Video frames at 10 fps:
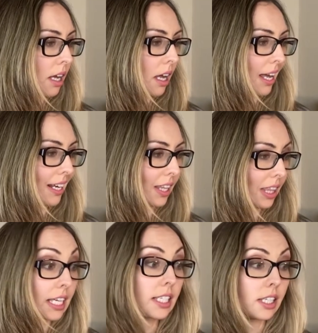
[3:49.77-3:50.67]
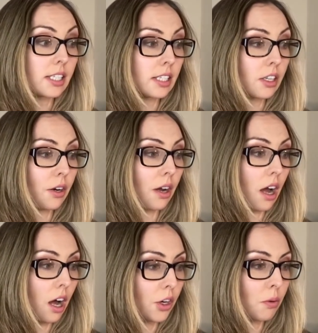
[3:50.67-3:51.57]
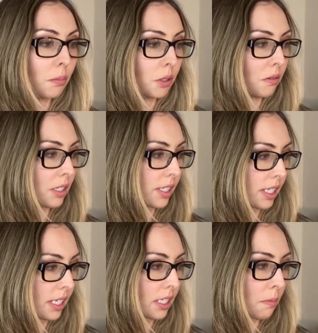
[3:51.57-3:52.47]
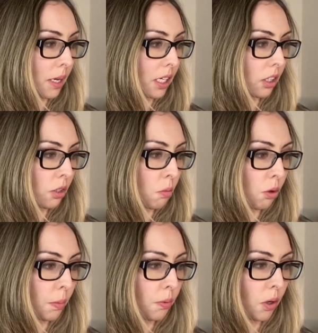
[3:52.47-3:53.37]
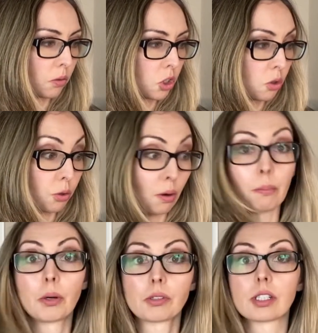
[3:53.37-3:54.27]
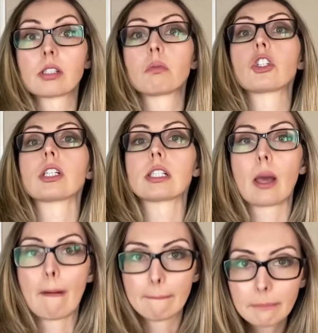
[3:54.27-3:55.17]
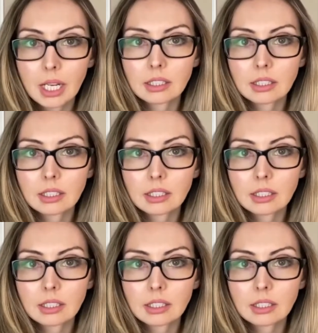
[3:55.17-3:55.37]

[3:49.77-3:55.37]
And this is an autoimmune disease making you more prone to thrombosis, which is blood